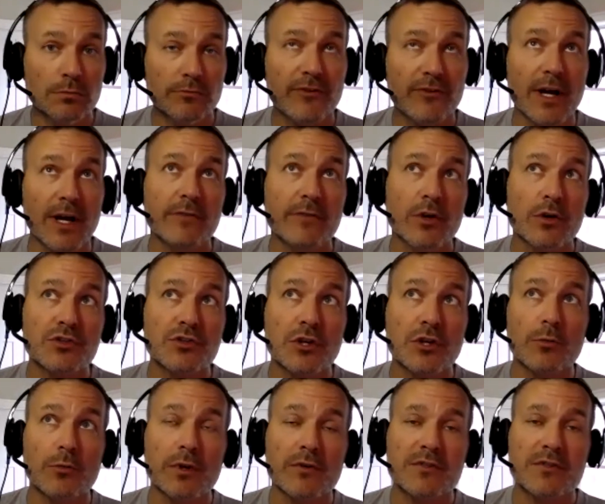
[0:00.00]
5 years
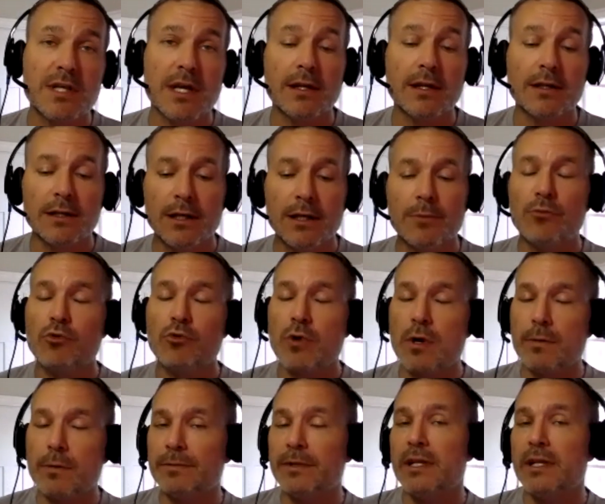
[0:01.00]
ago would have said,
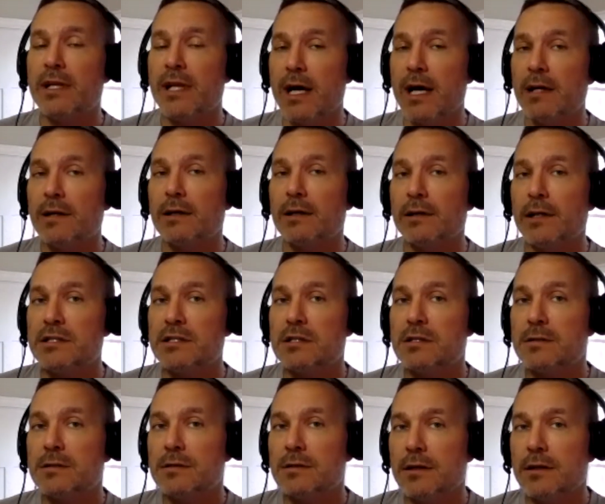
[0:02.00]
probably not,
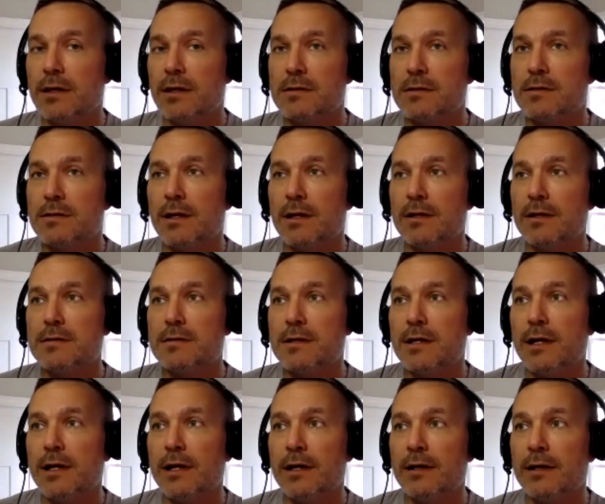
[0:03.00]
unless it
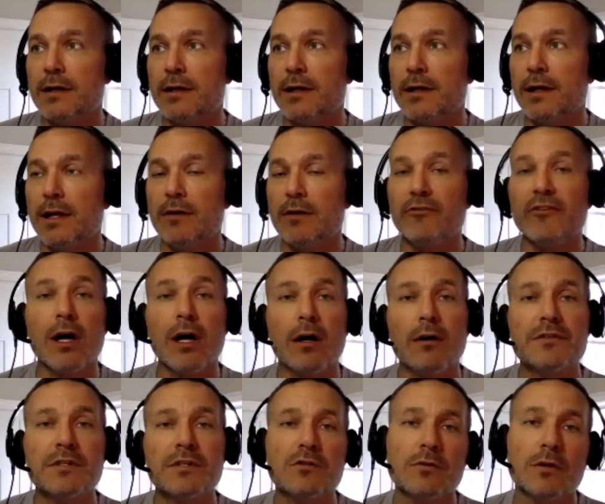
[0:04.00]

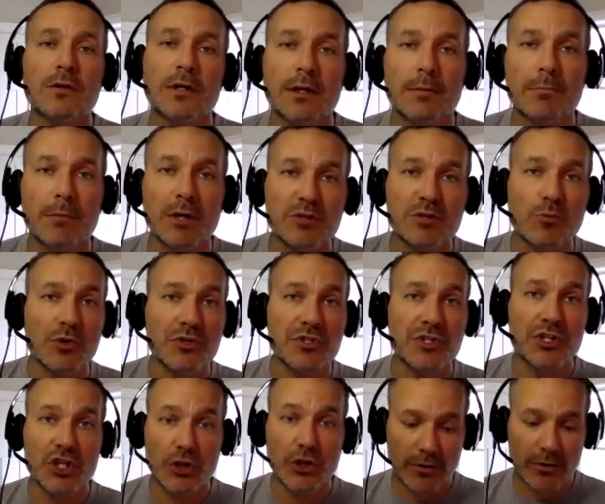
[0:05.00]
evolves into a much more
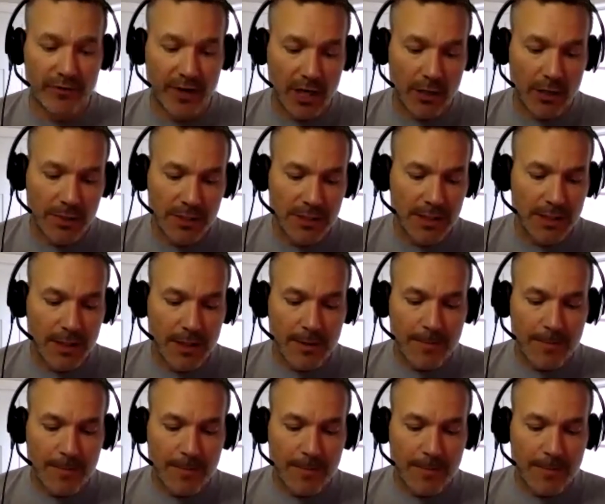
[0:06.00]
secure environment.